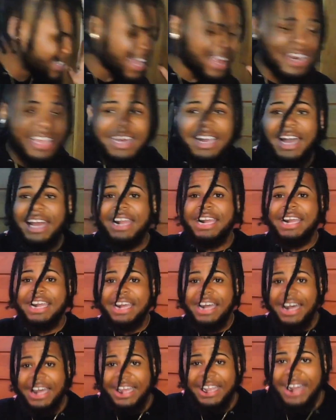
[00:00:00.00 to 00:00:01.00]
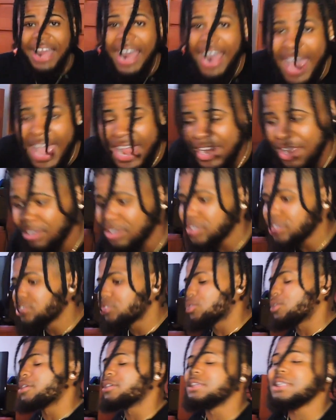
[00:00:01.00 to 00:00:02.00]
That nigga got a gut. I didn't know
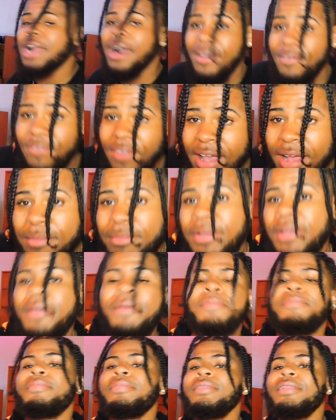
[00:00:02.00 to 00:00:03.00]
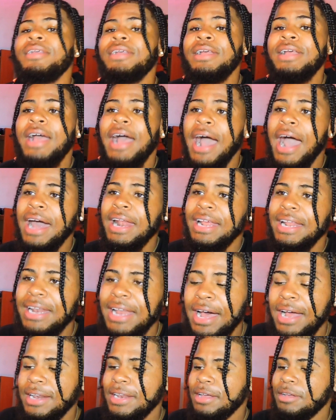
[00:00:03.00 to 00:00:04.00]
Juice WRLD was that fat, man. I did
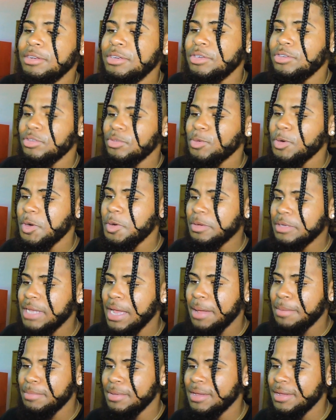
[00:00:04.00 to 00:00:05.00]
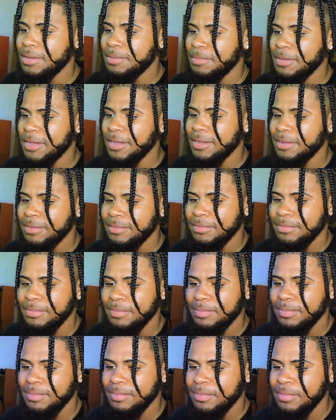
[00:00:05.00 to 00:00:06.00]
not know Juice WRLD was that big,
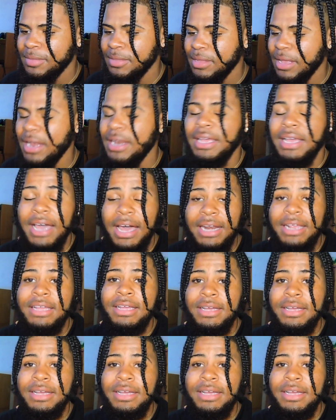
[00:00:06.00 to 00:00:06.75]
That nigga got a